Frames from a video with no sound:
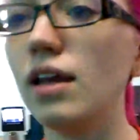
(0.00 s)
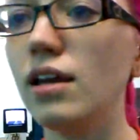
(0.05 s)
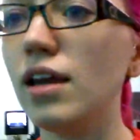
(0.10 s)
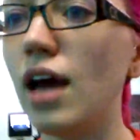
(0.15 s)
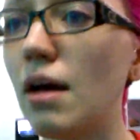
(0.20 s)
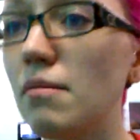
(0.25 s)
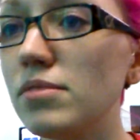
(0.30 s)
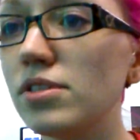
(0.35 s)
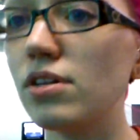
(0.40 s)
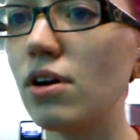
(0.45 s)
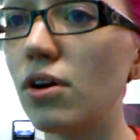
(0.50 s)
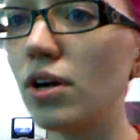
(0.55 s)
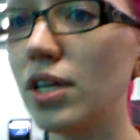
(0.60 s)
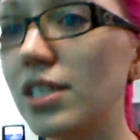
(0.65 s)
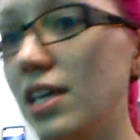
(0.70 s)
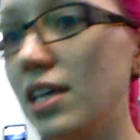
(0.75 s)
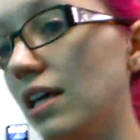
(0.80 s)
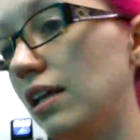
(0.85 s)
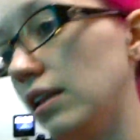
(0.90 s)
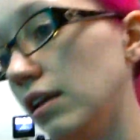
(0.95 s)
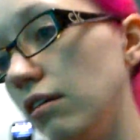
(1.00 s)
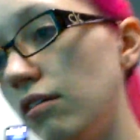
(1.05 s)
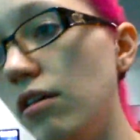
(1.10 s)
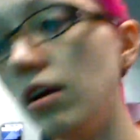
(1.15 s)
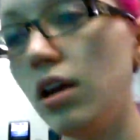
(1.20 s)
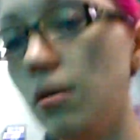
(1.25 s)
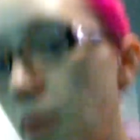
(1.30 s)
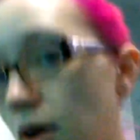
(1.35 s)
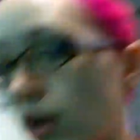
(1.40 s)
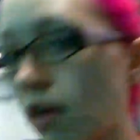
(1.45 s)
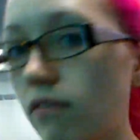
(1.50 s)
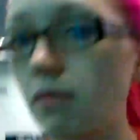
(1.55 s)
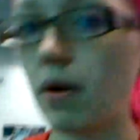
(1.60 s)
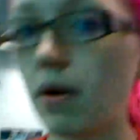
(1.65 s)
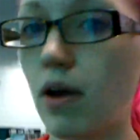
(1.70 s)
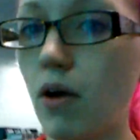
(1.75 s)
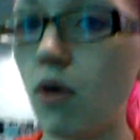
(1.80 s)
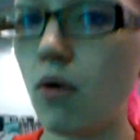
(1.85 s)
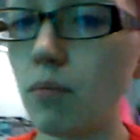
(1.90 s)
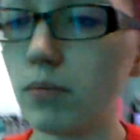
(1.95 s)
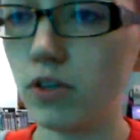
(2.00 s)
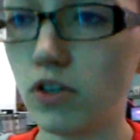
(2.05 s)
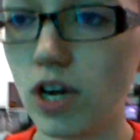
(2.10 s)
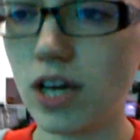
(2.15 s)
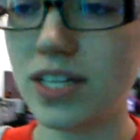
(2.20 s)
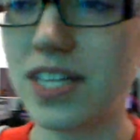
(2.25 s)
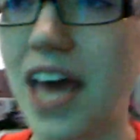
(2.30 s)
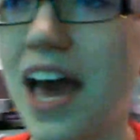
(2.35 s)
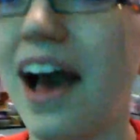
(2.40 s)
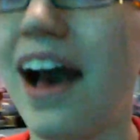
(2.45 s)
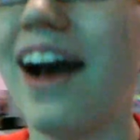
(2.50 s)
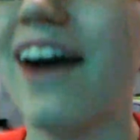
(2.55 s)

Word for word: And I'm starting to get leery about giving my home address